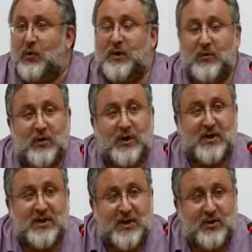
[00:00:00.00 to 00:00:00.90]
We will
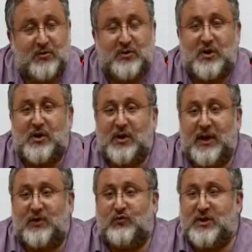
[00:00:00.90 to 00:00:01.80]
continue to
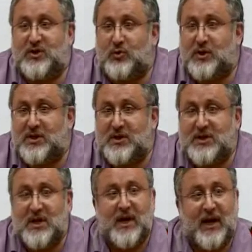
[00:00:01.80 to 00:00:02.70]
collect
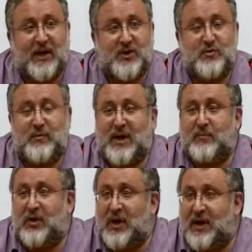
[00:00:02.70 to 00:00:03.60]
resources and to
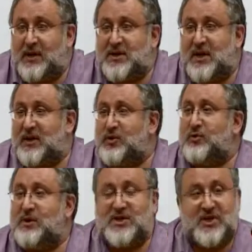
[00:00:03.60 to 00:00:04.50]
make plans and to
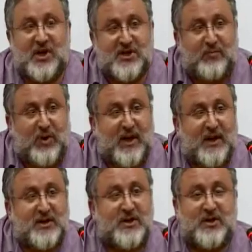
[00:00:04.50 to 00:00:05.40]
discuss
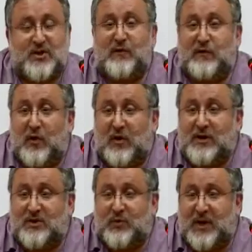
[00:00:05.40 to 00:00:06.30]
plans so far
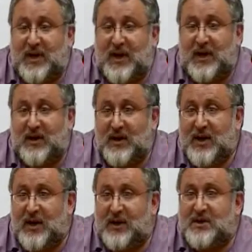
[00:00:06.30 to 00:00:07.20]
as we can,
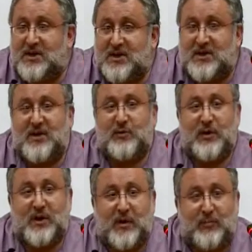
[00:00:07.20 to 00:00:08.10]
consistent
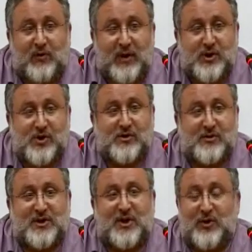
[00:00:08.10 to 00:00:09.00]
with
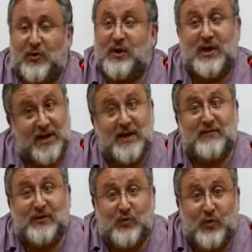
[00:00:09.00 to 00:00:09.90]
operational security.
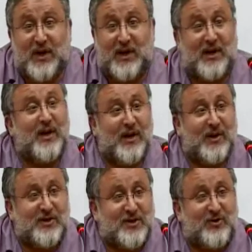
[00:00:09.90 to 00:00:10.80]
Even we
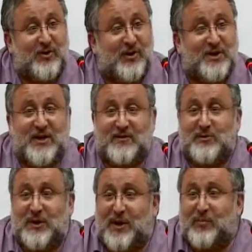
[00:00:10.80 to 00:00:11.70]
concern ourselves
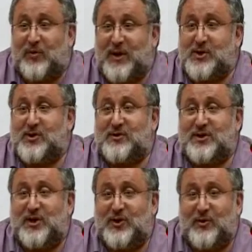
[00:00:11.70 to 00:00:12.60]
with operational
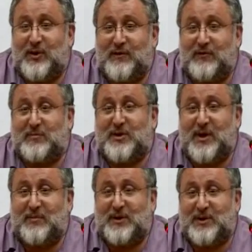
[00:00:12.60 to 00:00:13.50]
security from
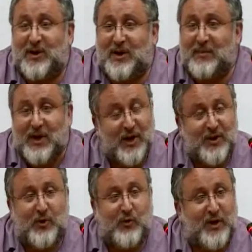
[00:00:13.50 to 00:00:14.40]
time to time,
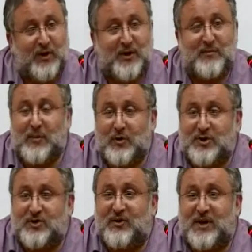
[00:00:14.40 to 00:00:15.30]
though we are the
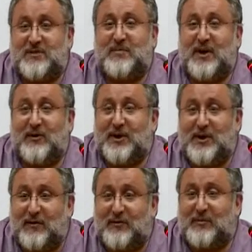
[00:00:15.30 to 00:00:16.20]
most transparent
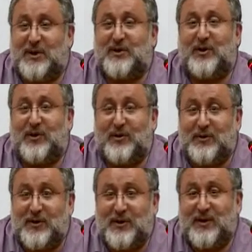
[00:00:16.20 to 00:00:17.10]
government on
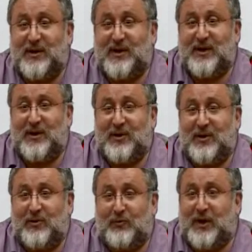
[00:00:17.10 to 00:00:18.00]
earth.
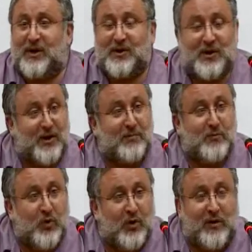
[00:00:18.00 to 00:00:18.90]
We conduct
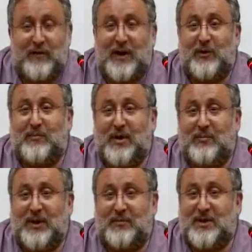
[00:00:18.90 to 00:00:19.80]
more of our
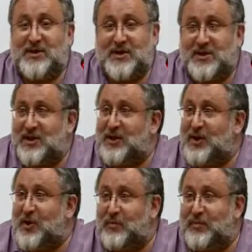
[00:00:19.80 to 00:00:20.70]
public business in
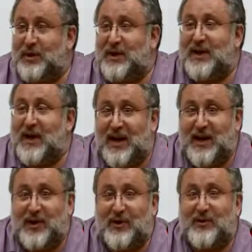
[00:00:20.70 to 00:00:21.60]
the open than
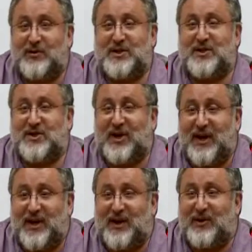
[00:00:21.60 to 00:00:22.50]
any other
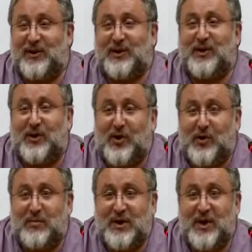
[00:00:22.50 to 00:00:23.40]
society on the
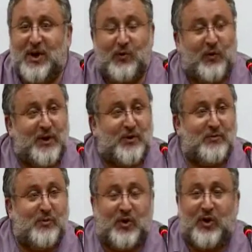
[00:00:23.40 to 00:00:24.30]
globe. We do
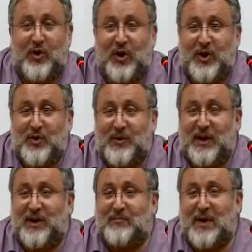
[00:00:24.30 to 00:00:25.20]
more
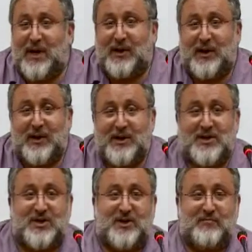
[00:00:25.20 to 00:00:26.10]
arguing in mailing
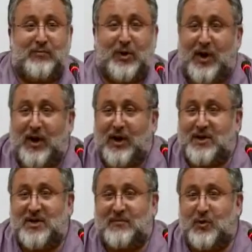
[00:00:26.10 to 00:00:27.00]
lists and
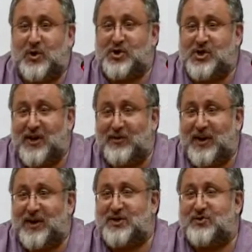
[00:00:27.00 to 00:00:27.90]
blogs and more
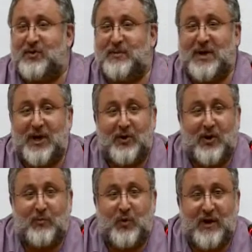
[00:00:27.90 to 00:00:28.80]
shouting and screaming and
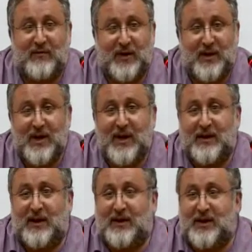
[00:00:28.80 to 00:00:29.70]
arm waving
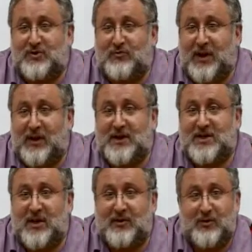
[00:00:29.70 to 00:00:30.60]
than the Israeli,
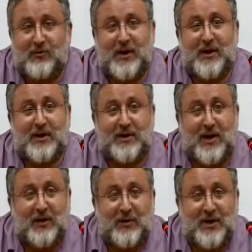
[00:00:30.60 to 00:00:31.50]
South Korean, and
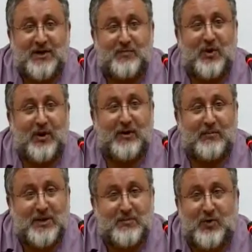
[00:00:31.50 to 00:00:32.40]
Taiwanese
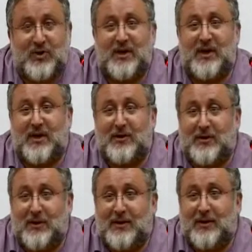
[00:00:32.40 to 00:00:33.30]
parliaments put together.